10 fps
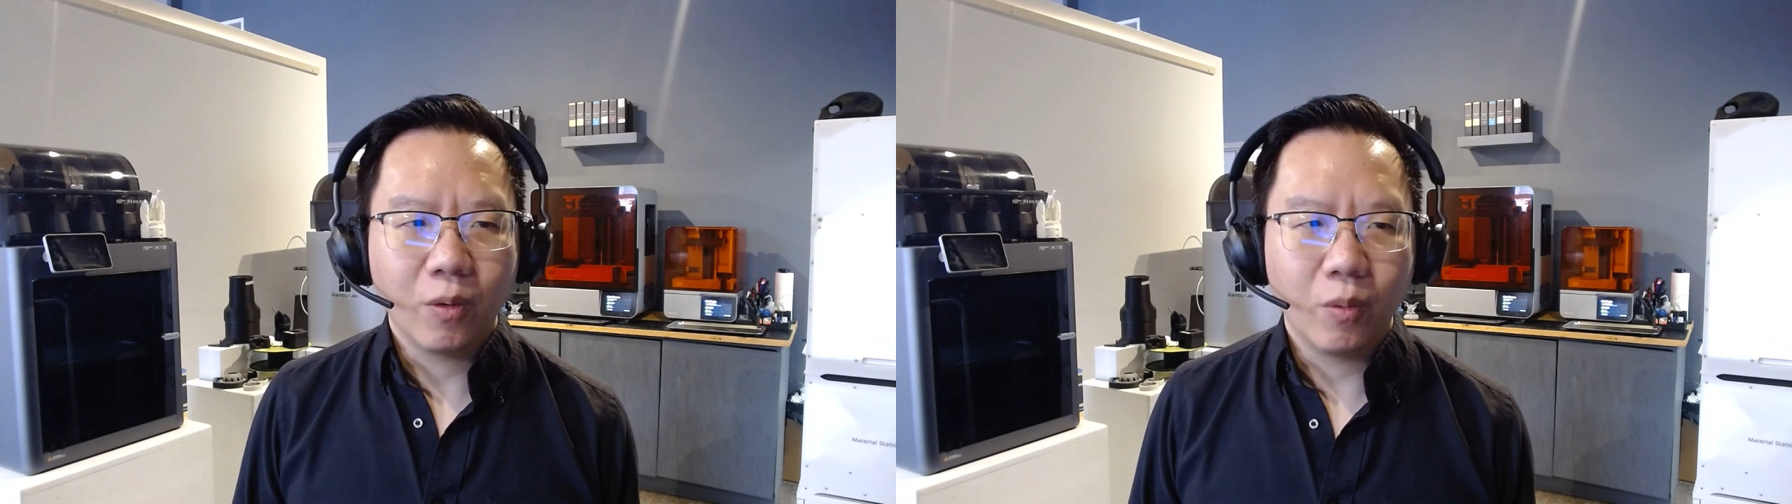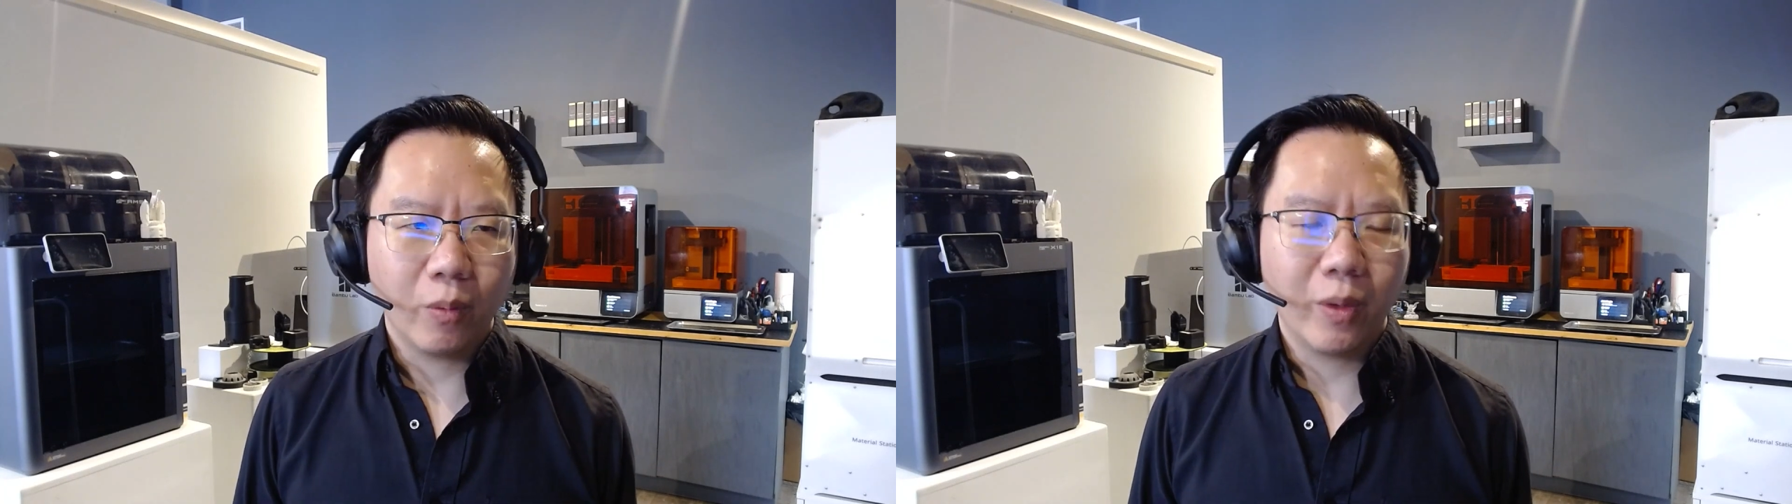
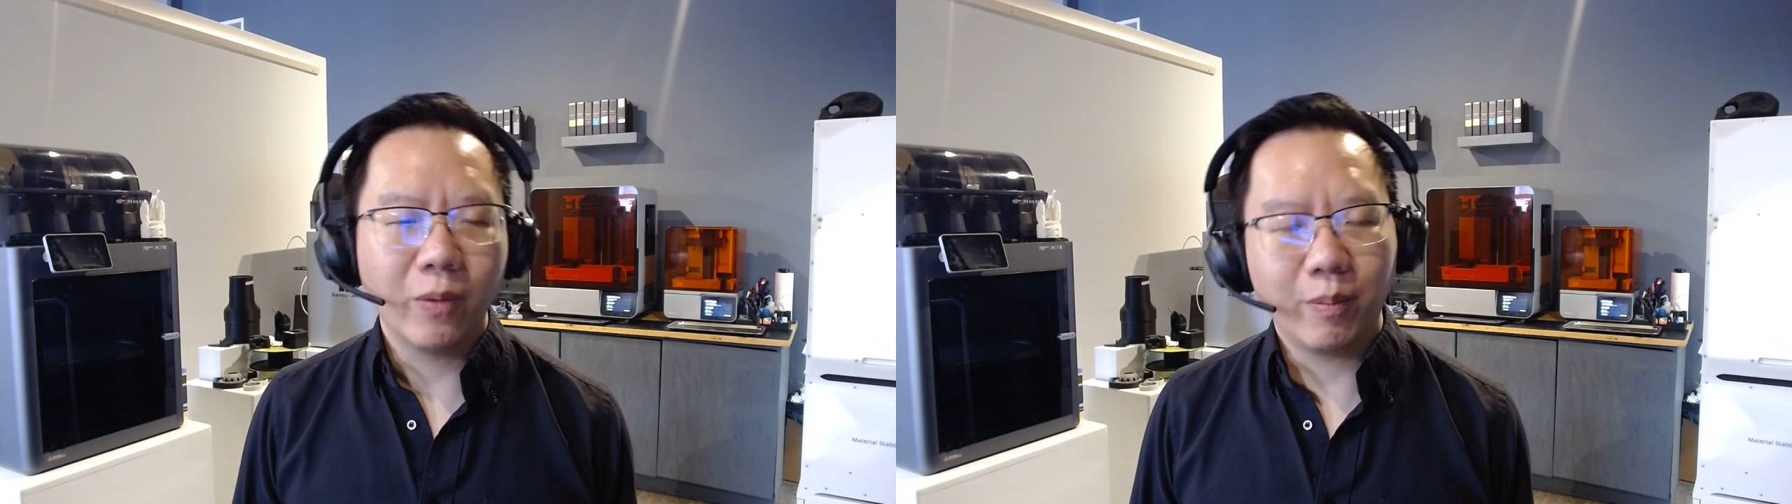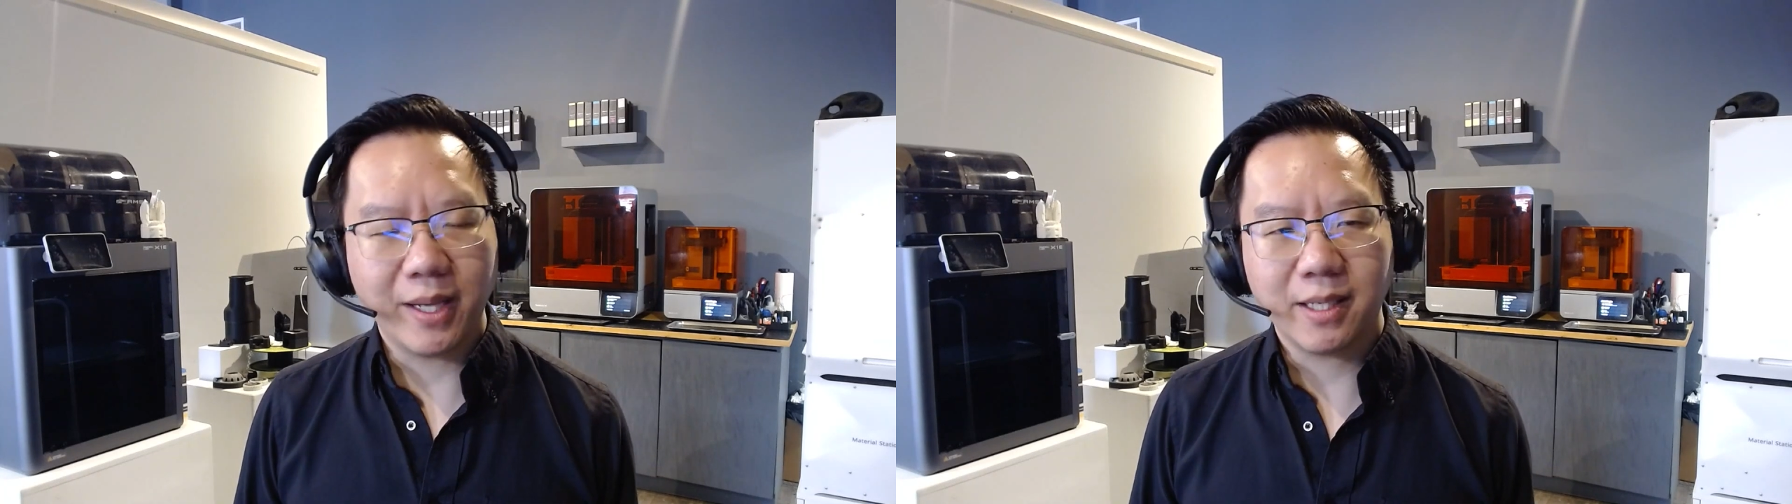we
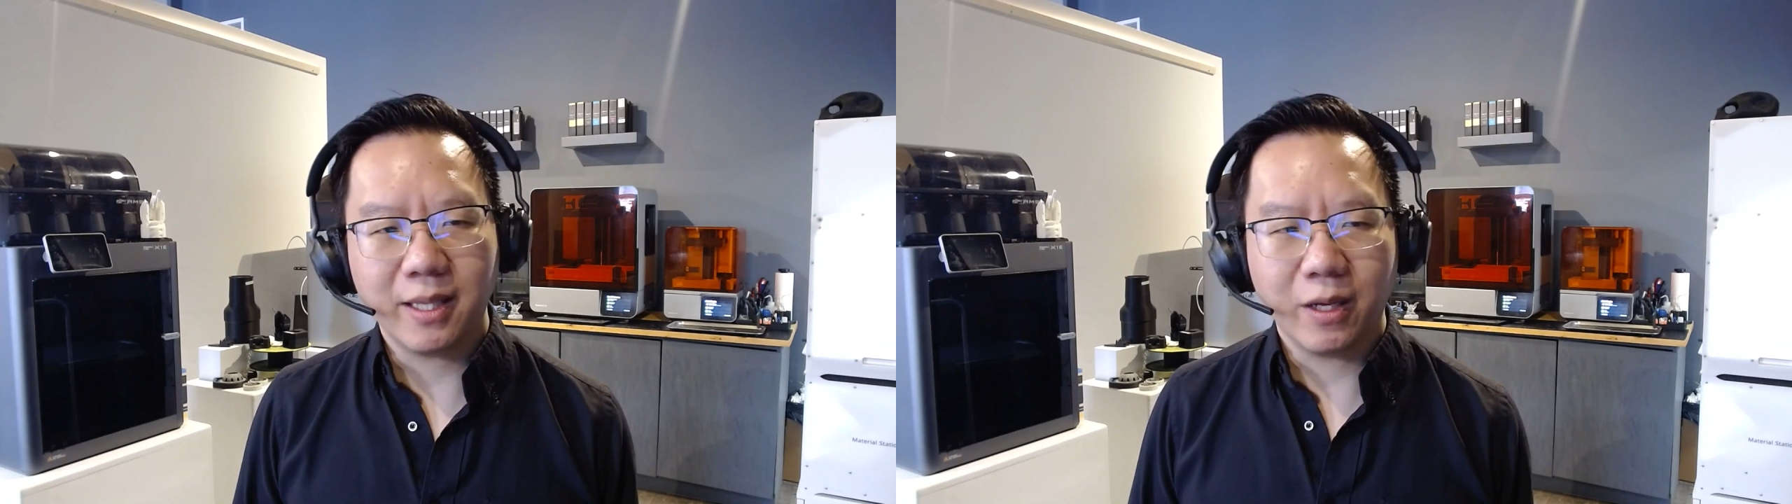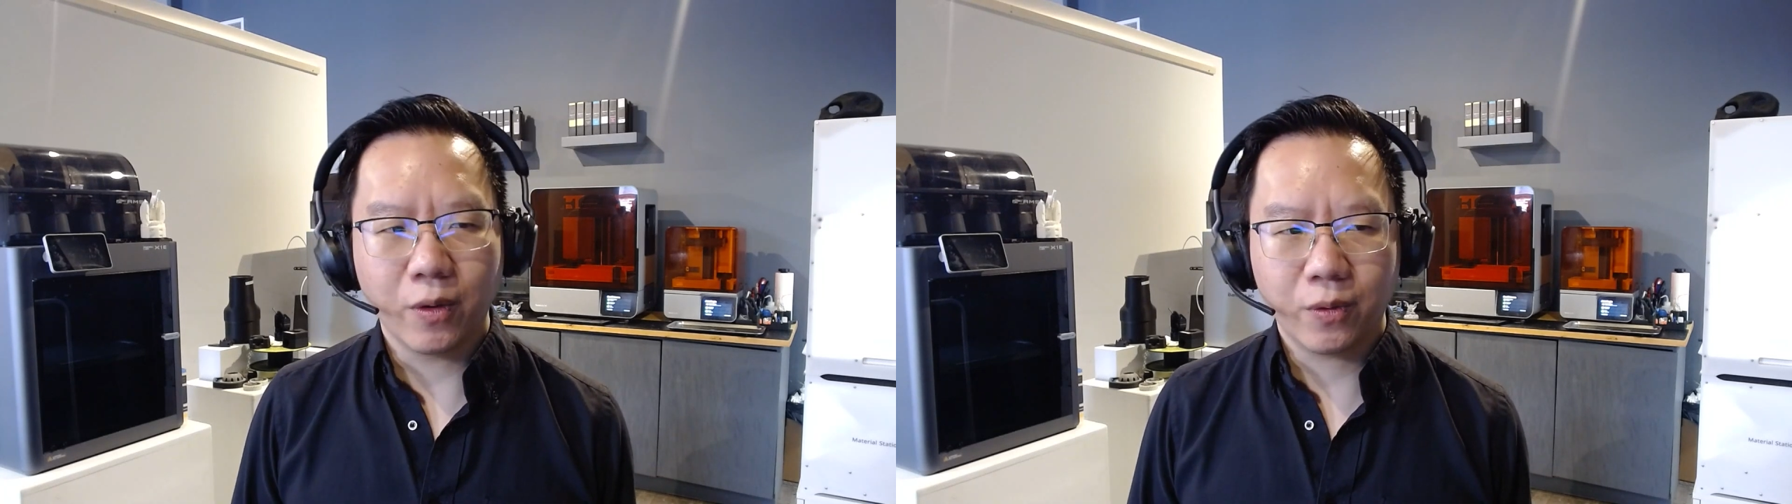would
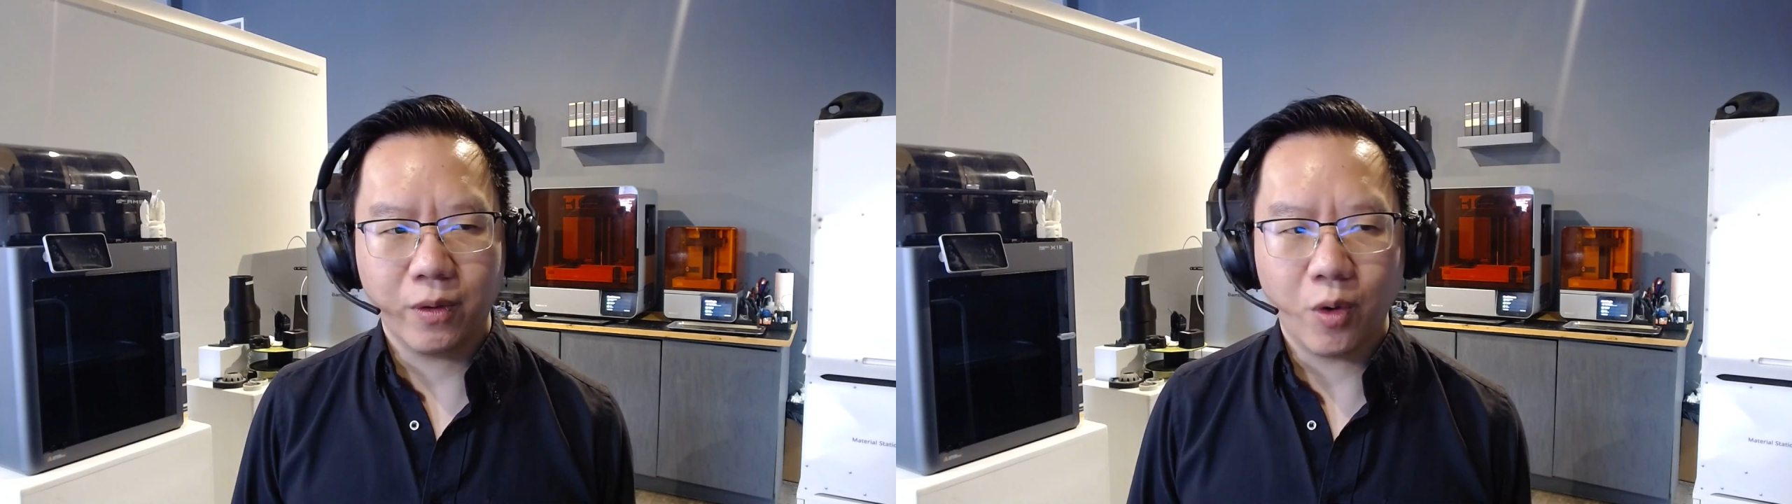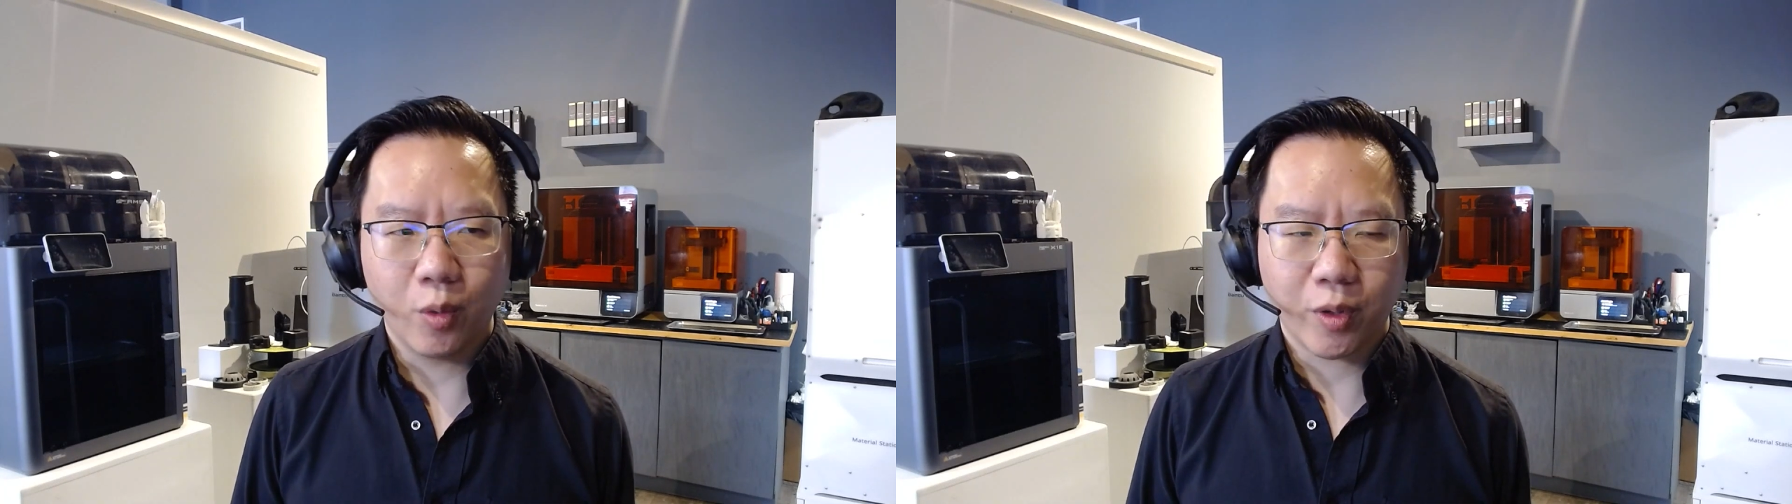basically go through the
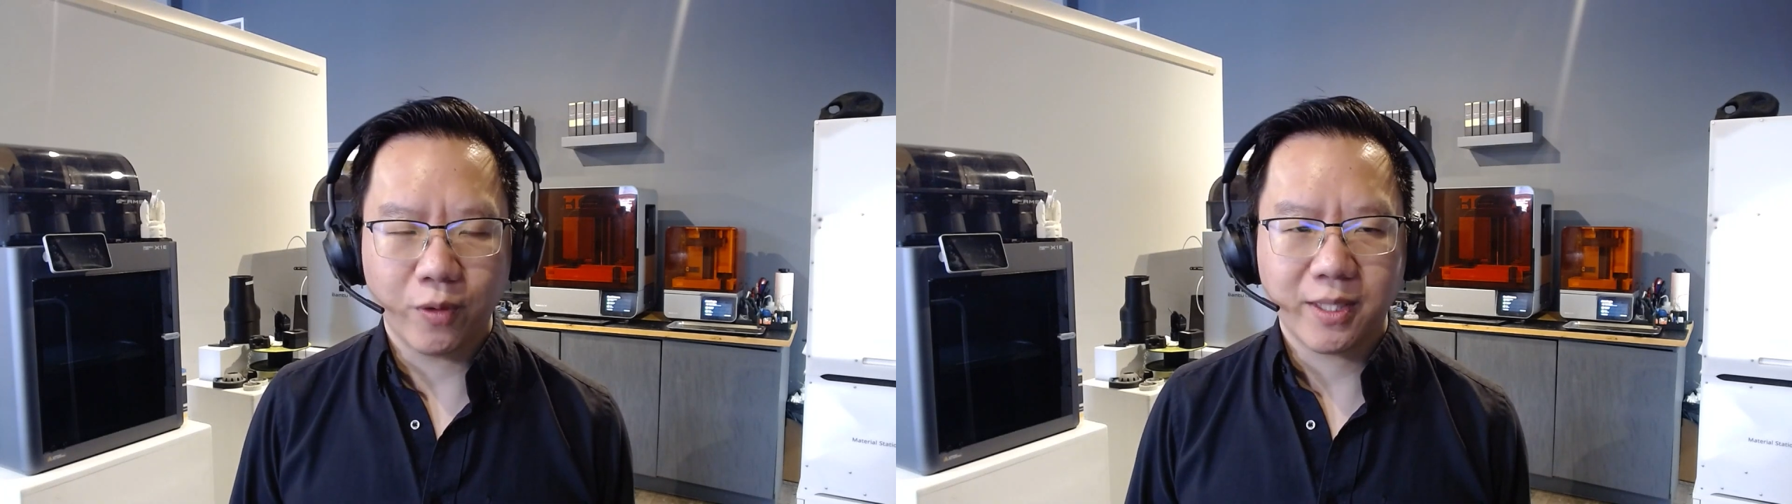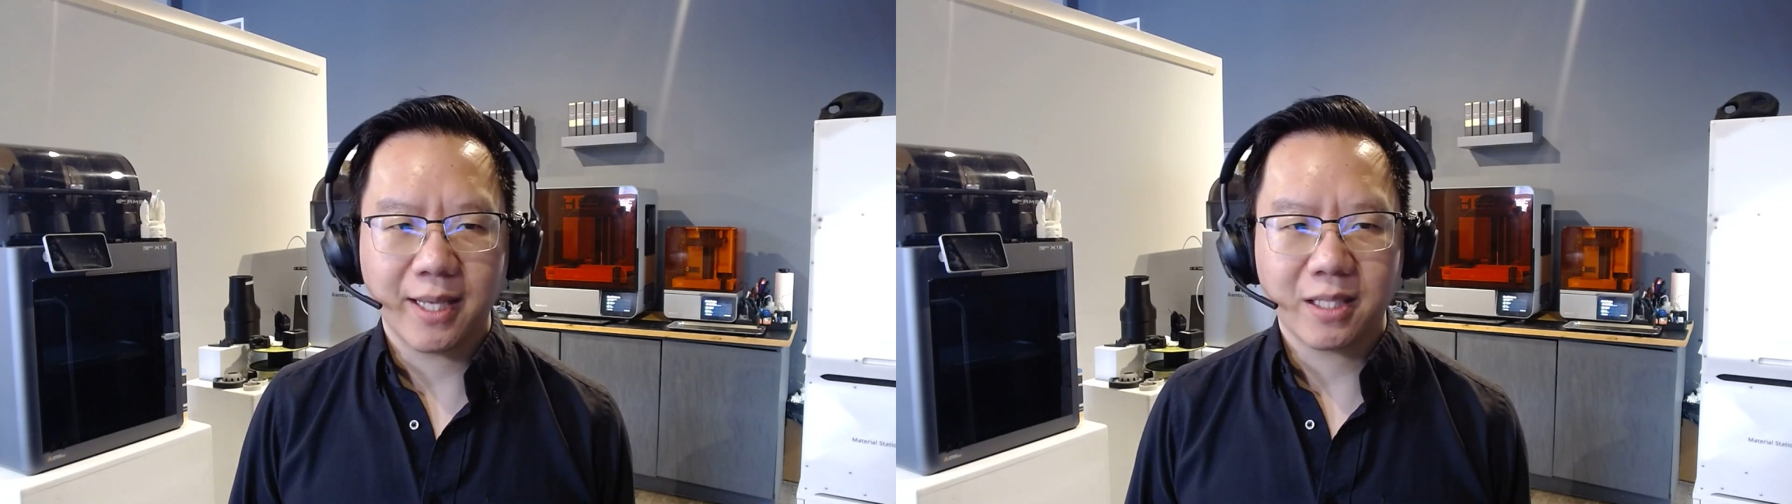whole process